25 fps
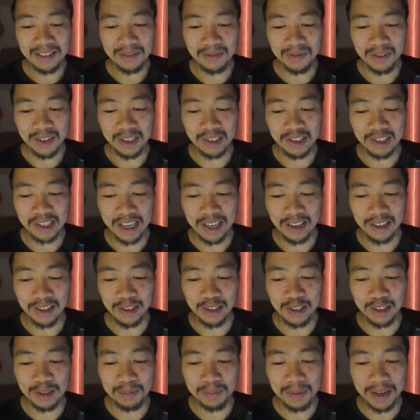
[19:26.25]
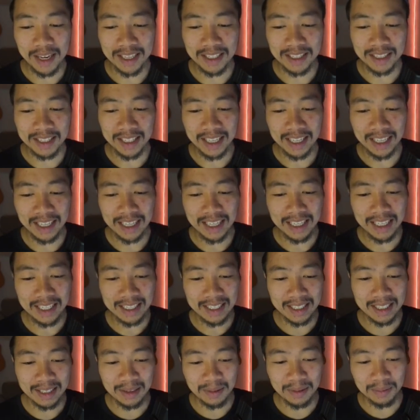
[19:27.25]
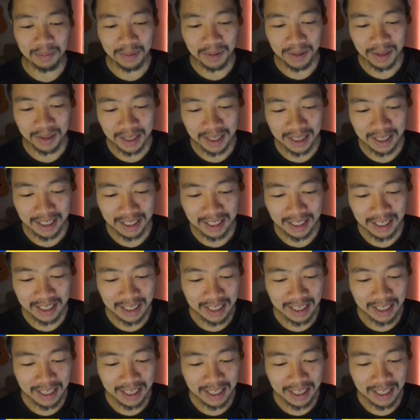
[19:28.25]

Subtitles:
My Shadowless base set is complete.